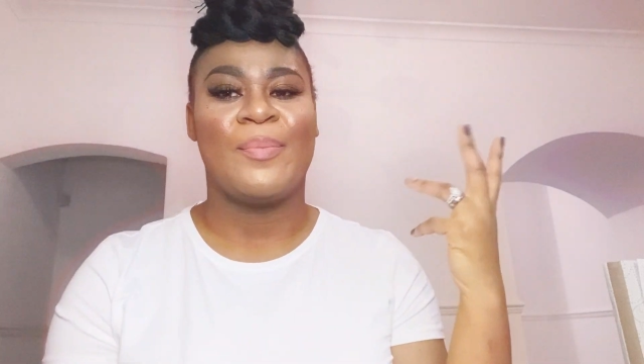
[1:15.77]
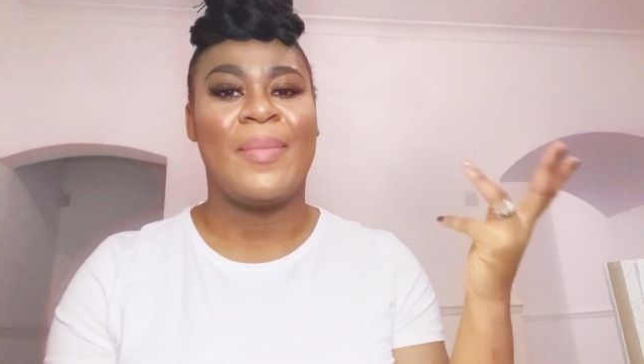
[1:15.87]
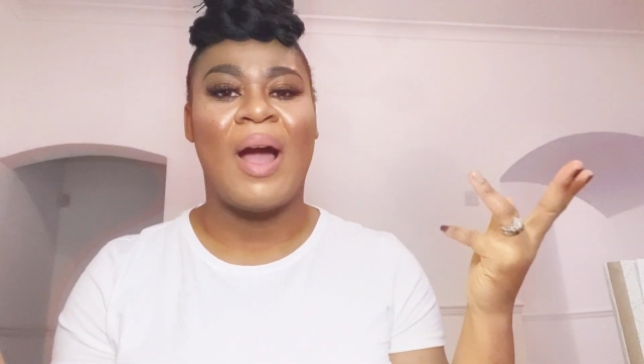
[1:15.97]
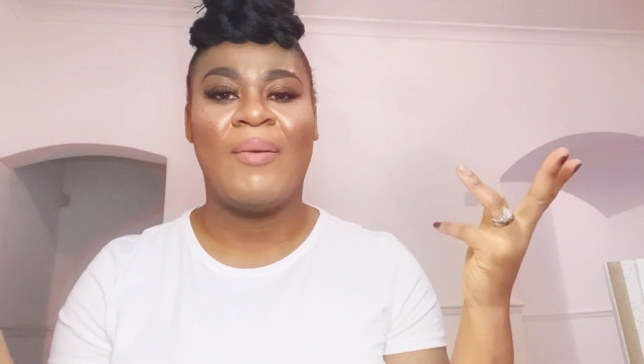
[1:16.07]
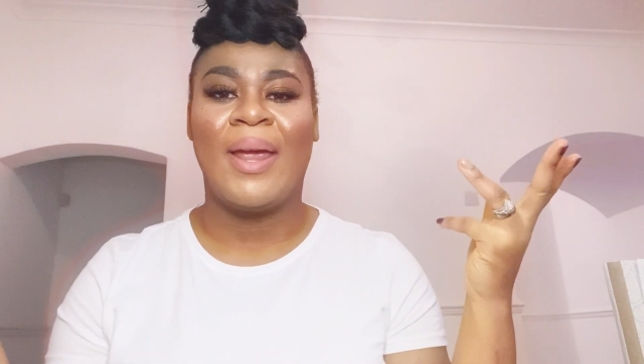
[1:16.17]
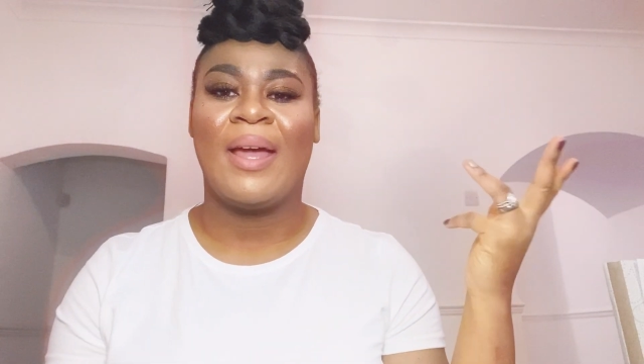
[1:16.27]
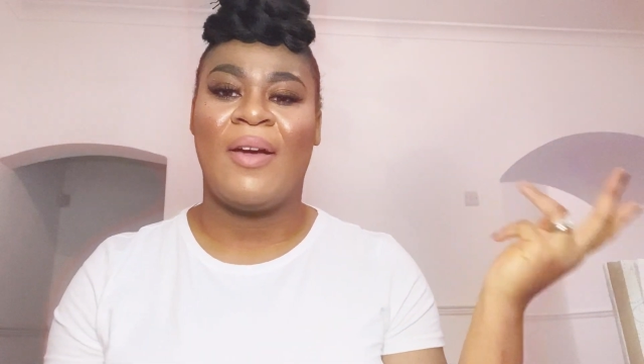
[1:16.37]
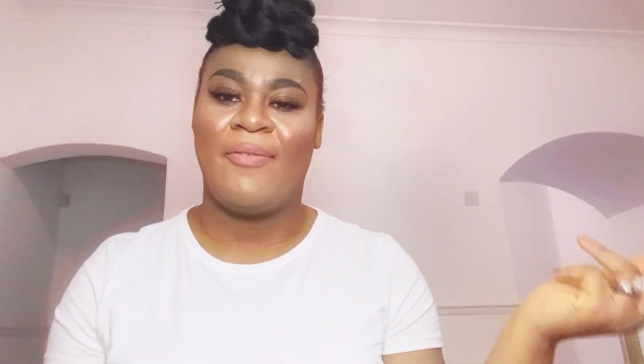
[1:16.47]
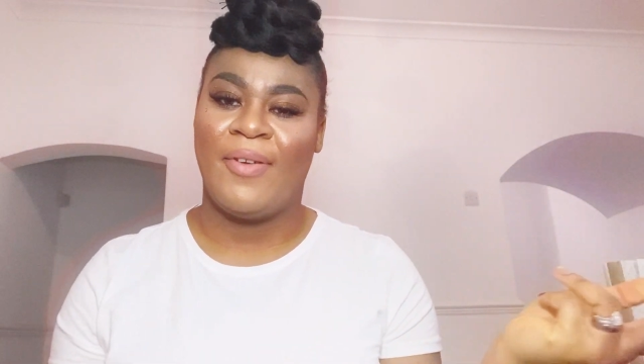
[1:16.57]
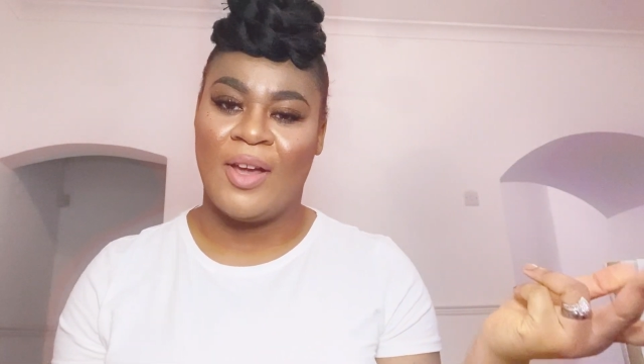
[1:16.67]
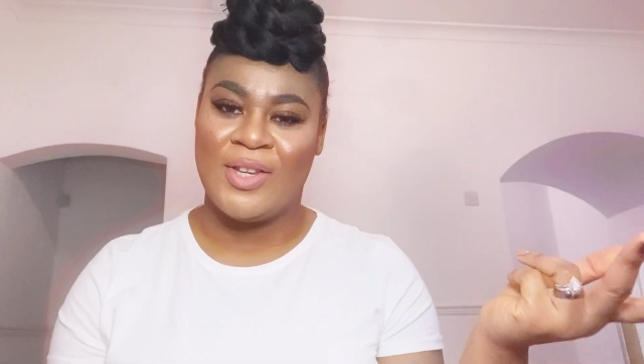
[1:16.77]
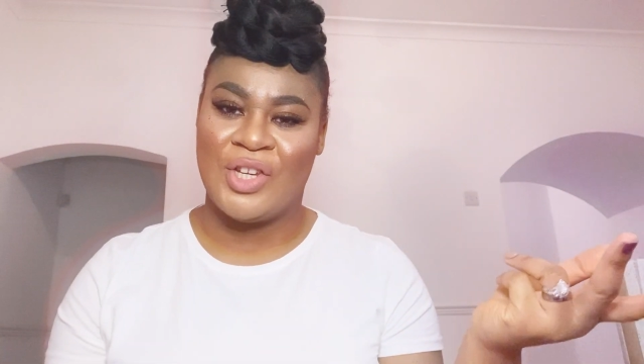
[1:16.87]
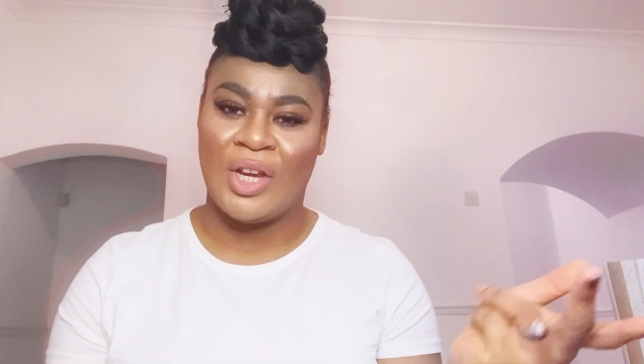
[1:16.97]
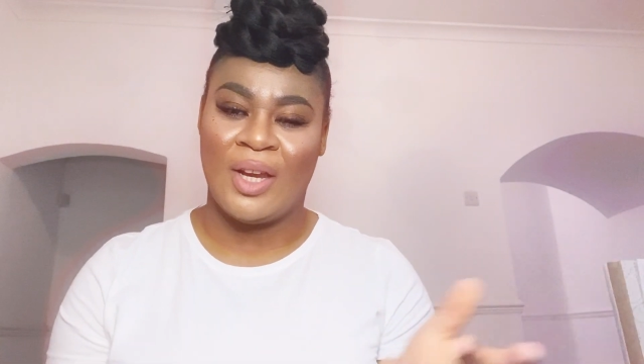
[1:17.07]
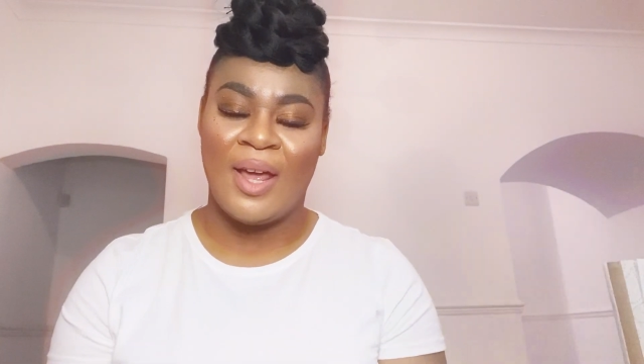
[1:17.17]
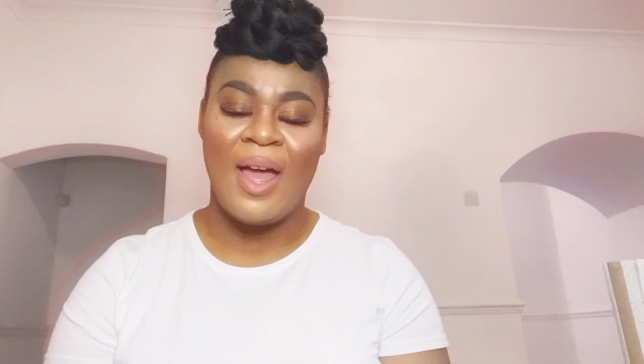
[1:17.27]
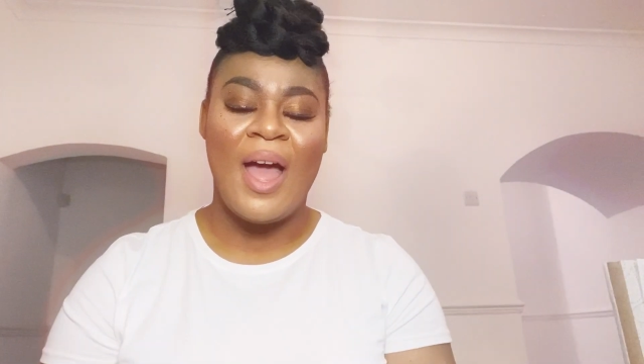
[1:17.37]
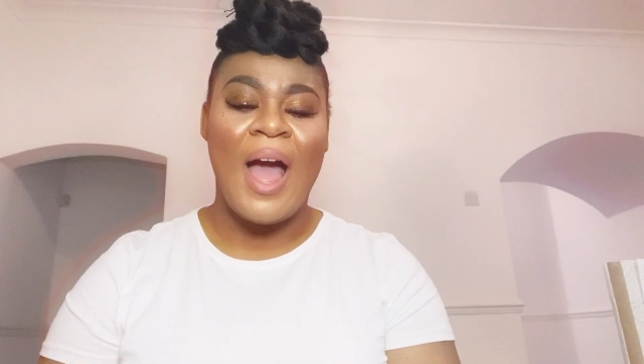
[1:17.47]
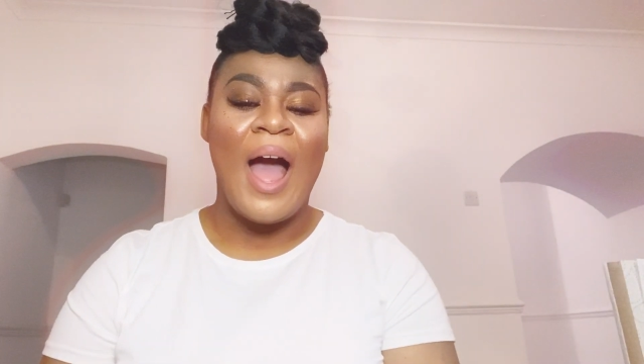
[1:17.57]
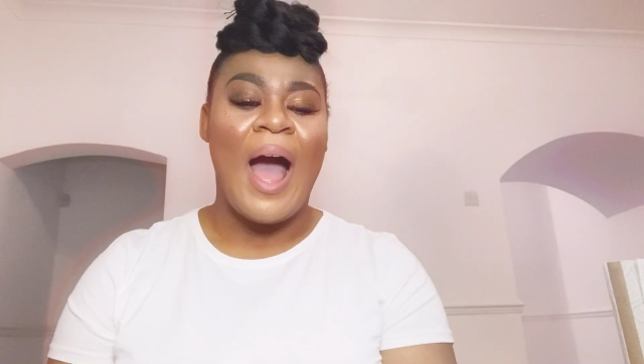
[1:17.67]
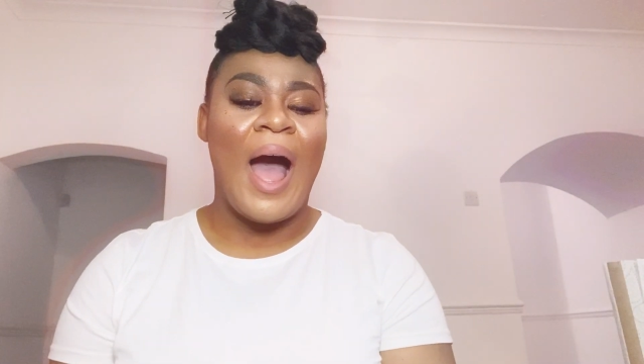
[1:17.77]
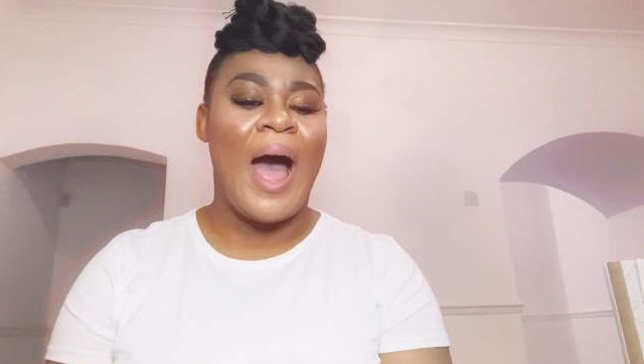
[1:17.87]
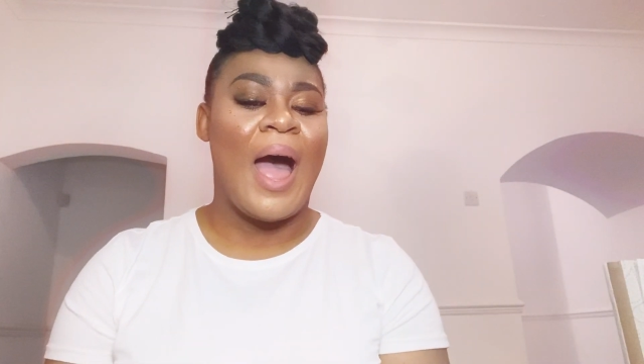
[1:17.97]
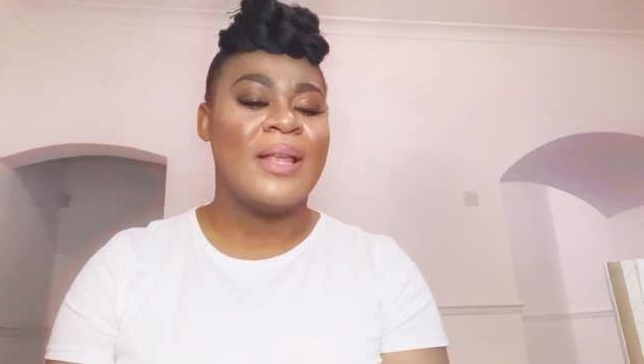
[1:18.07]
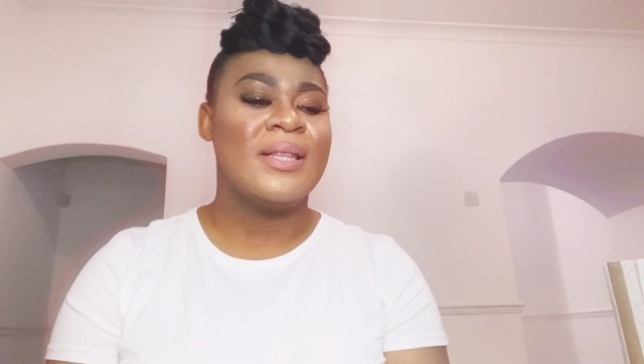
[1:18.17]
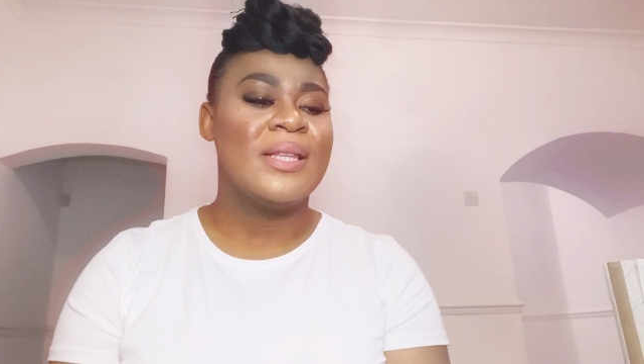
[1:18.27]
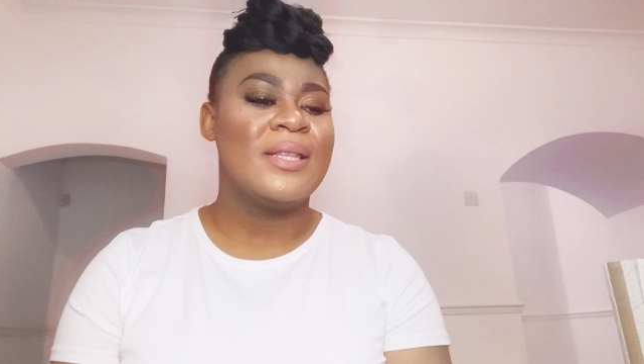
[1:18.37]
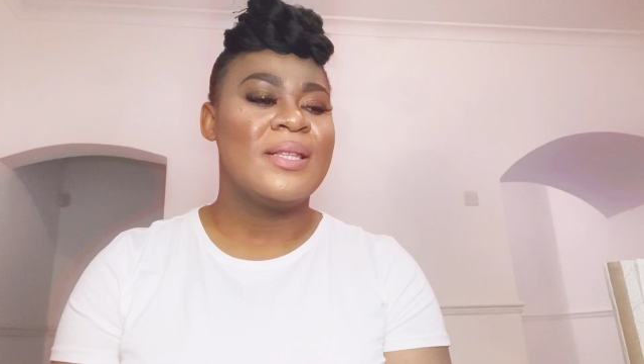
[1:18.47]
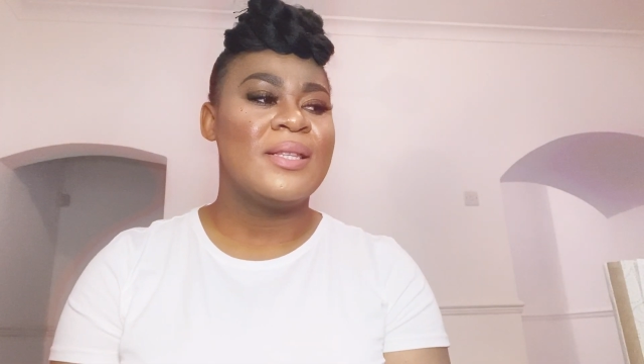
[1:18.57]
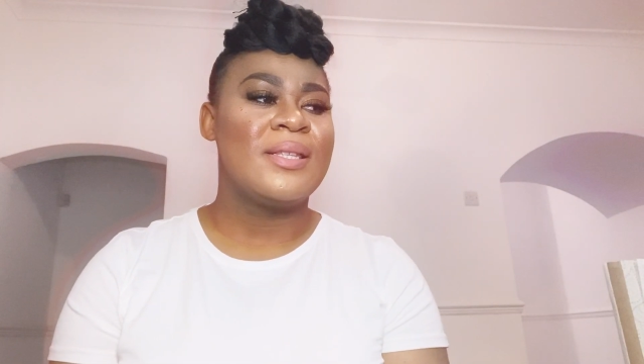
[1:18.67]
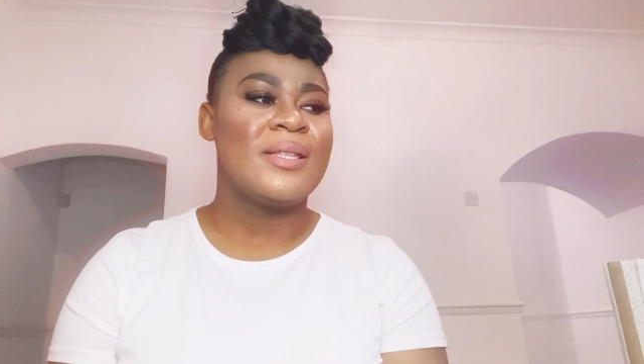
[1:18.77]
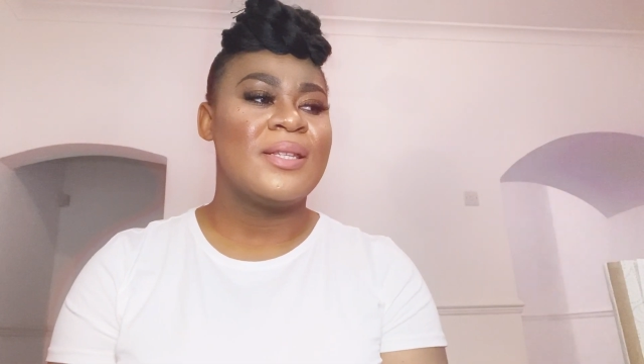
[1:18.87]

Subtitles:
marrying a virgin. And